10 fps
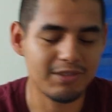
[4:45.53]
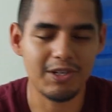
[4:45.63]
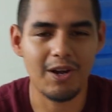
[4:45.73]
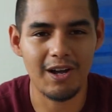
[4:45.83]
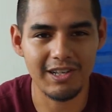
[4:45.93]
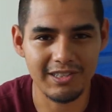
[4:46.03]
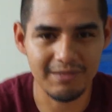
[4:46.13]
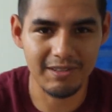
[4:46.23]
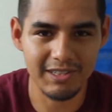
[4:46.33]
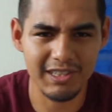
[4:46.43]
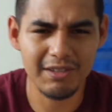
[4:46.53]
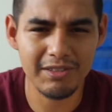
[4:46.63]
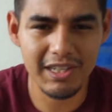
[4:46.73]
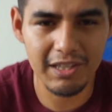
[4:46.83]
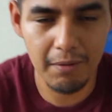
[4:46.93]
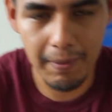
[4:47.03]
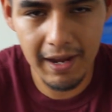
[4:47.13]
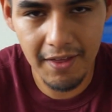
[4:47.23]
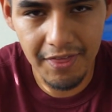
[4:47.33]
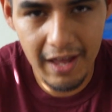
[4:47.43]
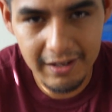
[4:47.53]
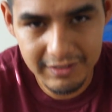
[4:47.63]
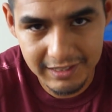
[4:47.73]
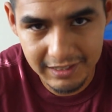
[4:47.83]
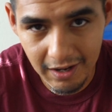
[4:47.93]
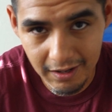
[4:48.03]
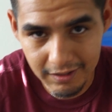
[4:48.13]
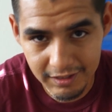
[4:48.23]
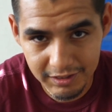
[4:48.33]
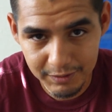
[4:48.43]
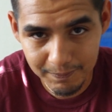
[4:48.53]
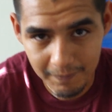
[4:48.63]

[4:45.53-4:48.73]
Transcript: awesome, because it was either pay $1,000